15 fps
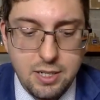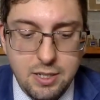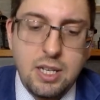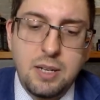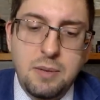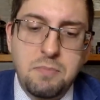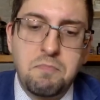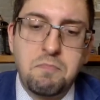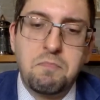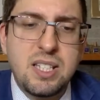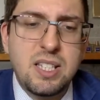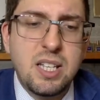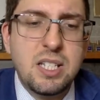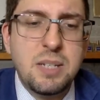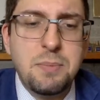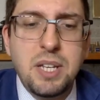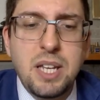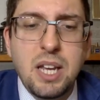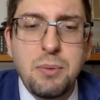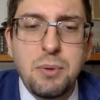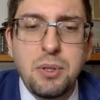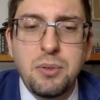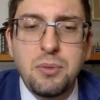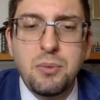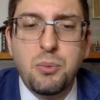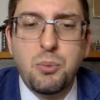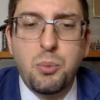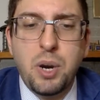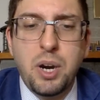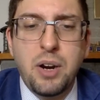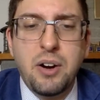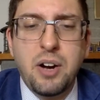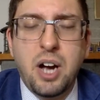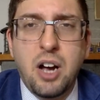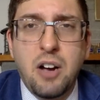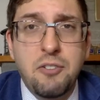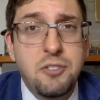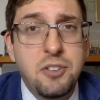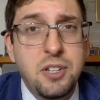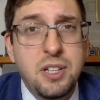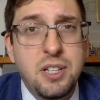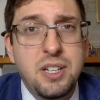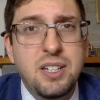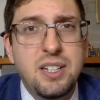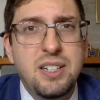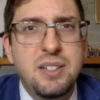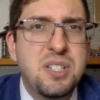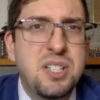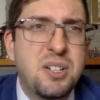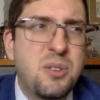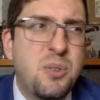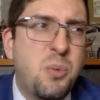It's not something I will wear often. It's not